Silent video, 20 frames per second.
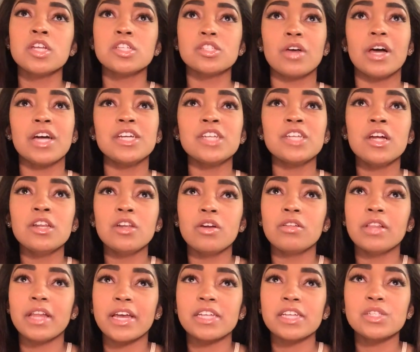So as y'all
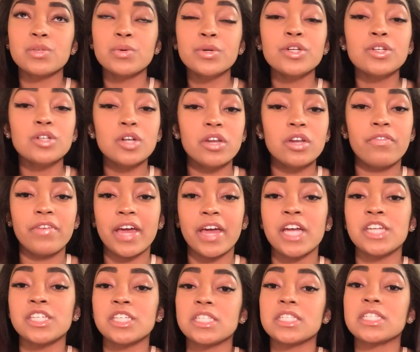know, like, Twitter
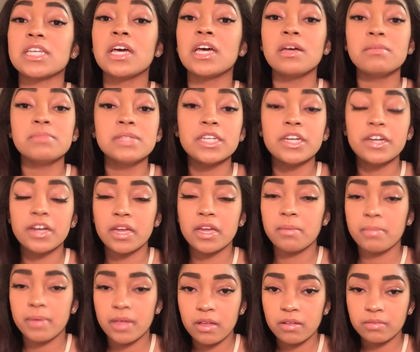notifications come to your
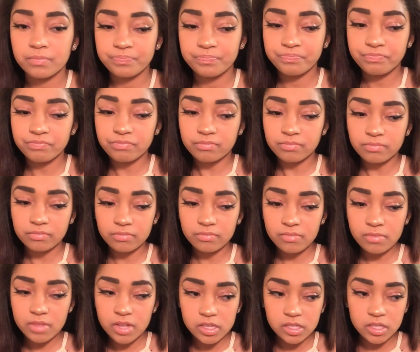email.
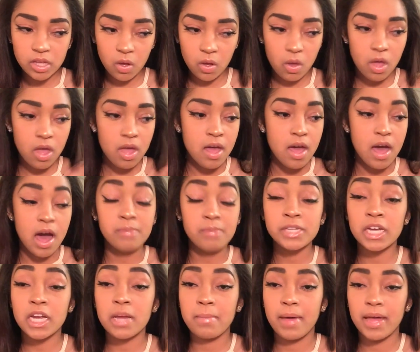So I'm
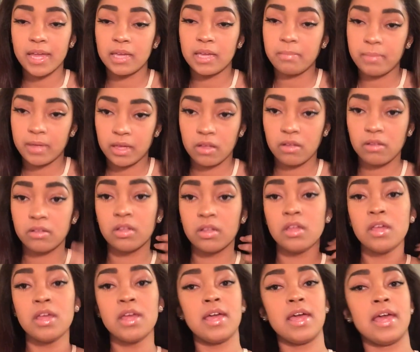checking my email
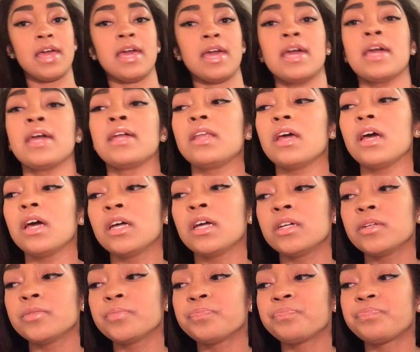and
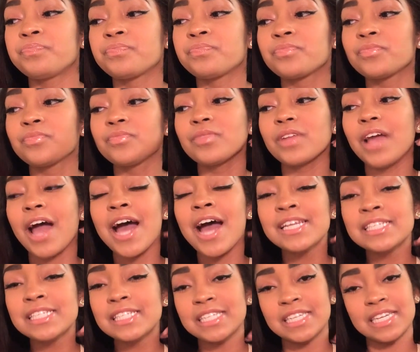
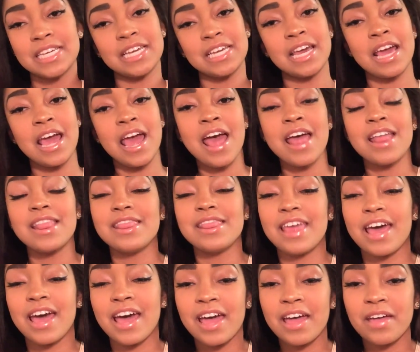I see
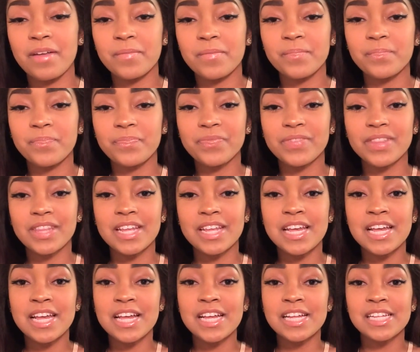that
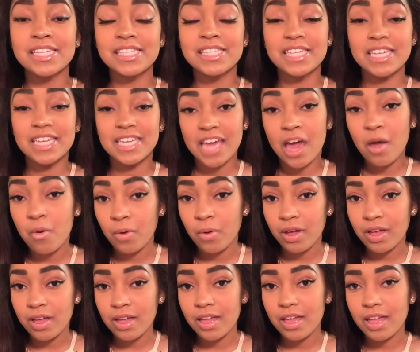
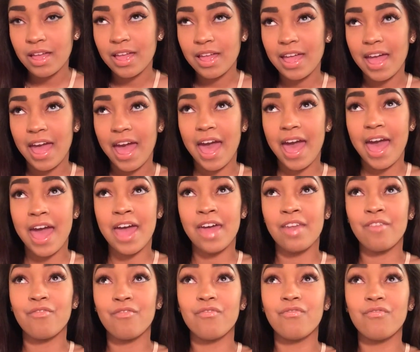Tiara
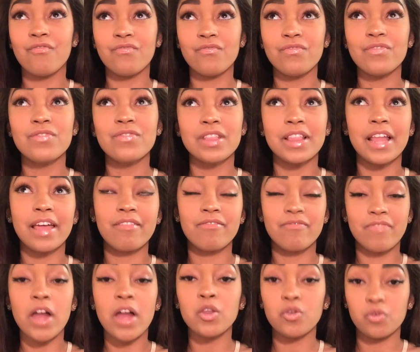had like
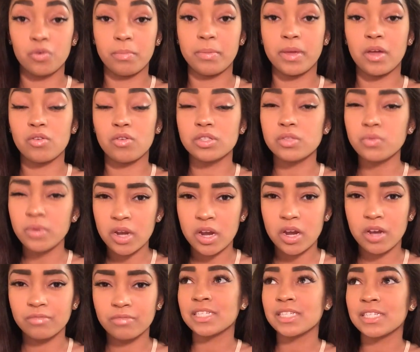followed me on Twitter.